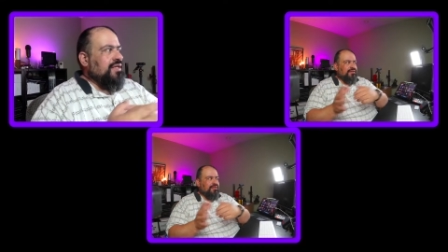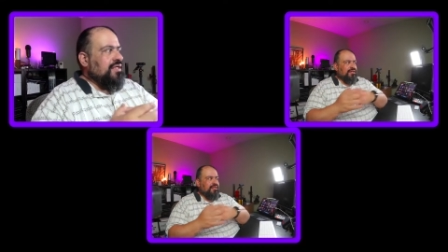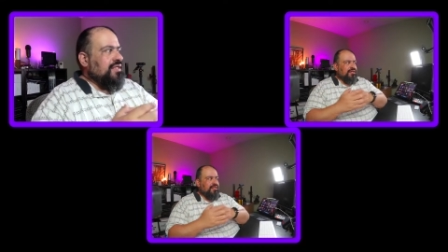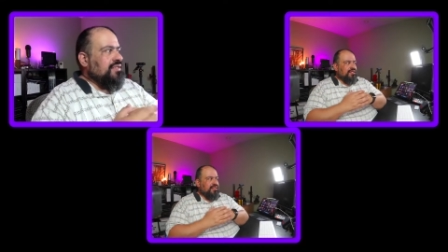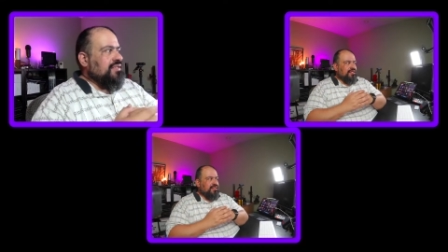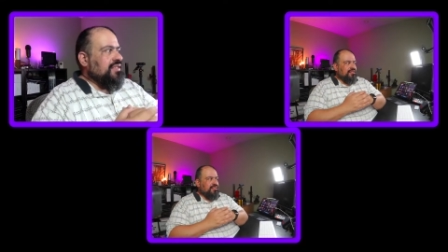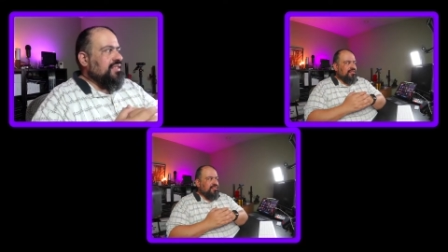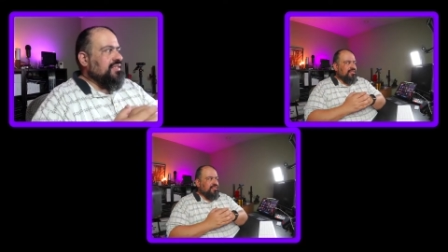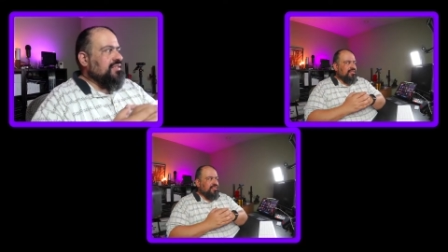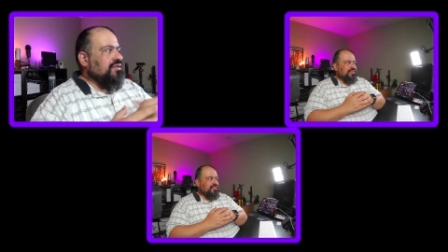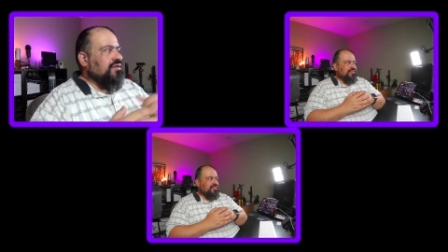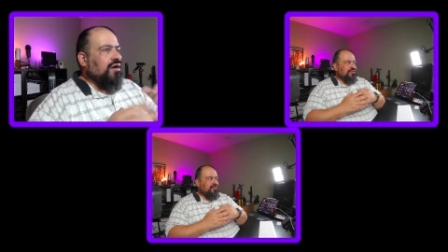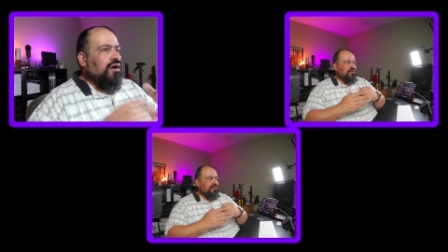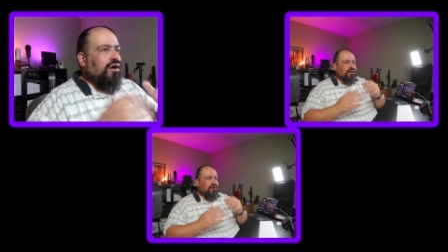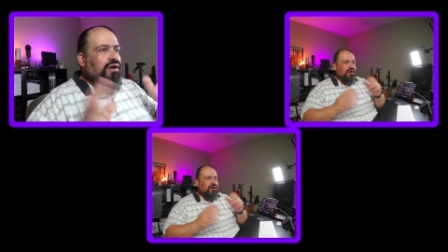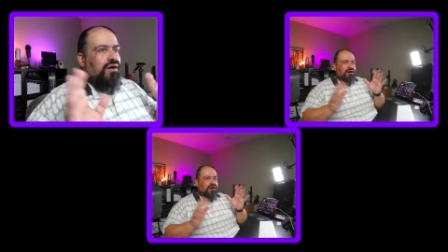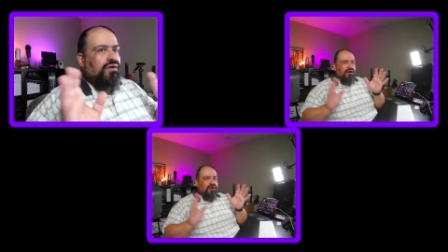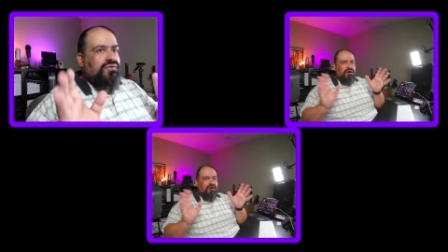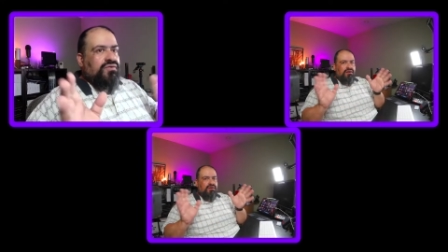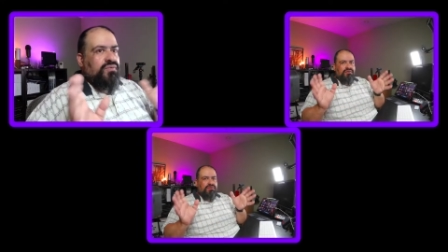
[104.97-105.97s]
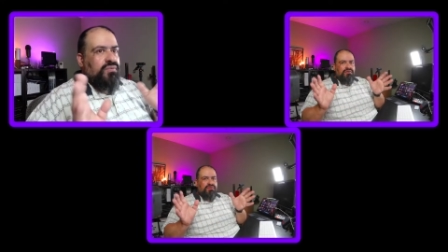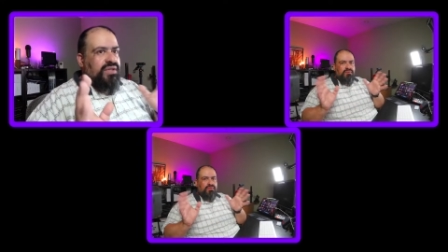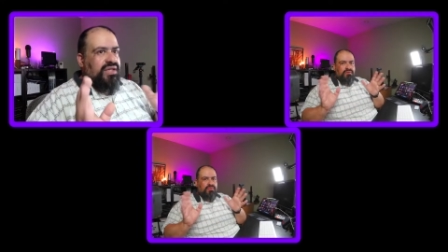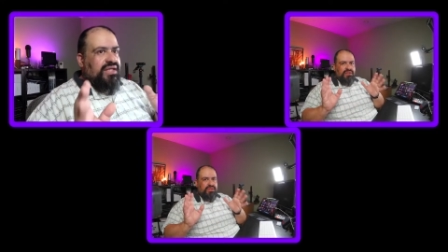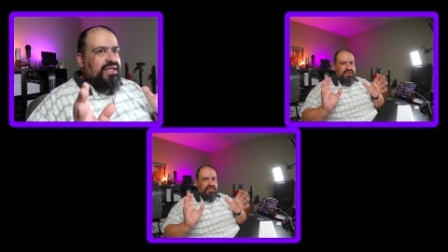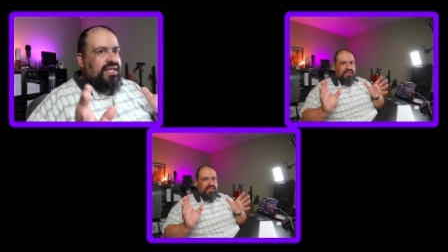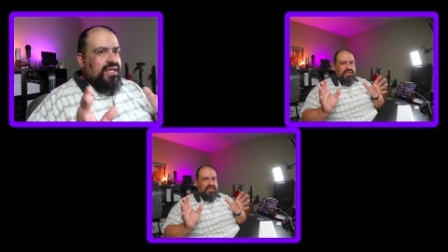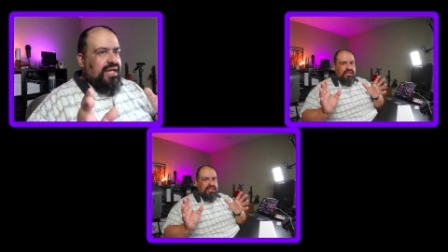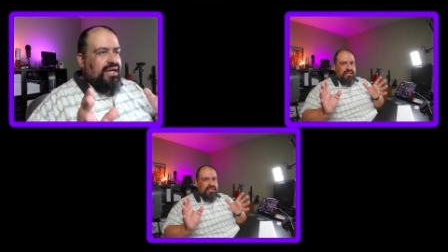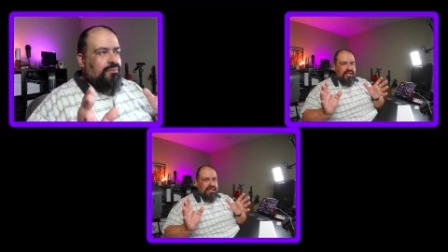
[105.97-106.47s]
So these are all three
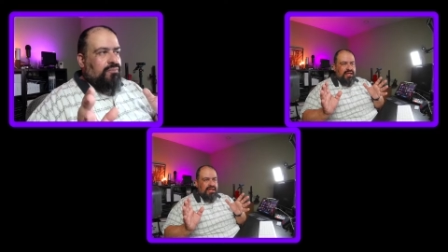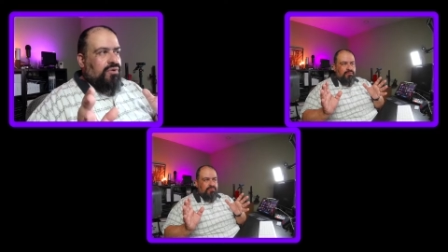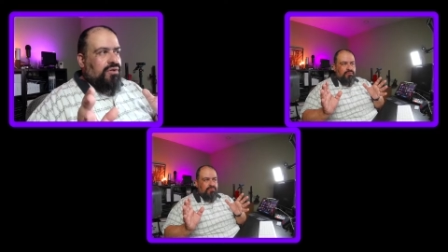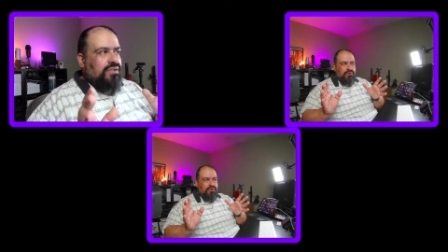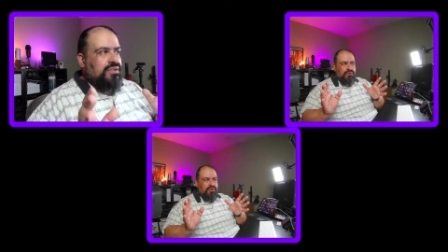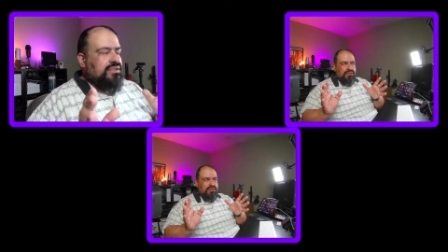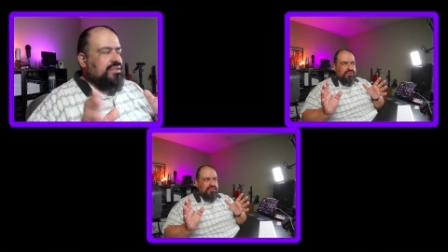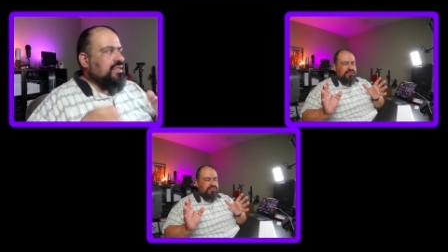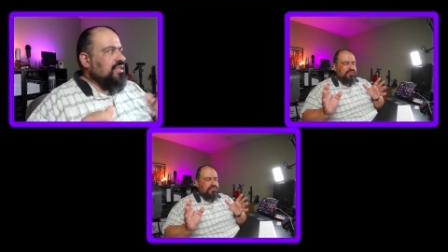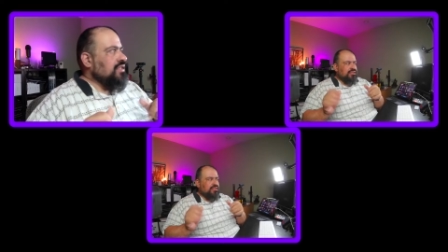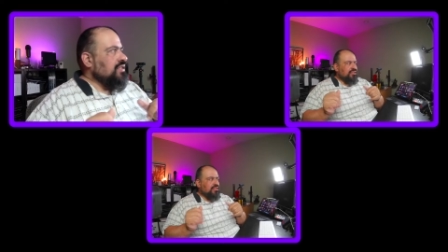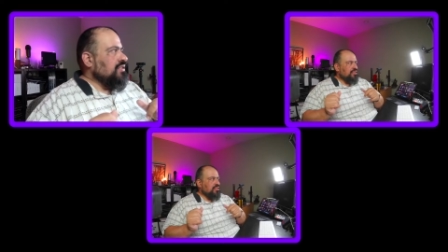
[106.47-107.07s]
cameras.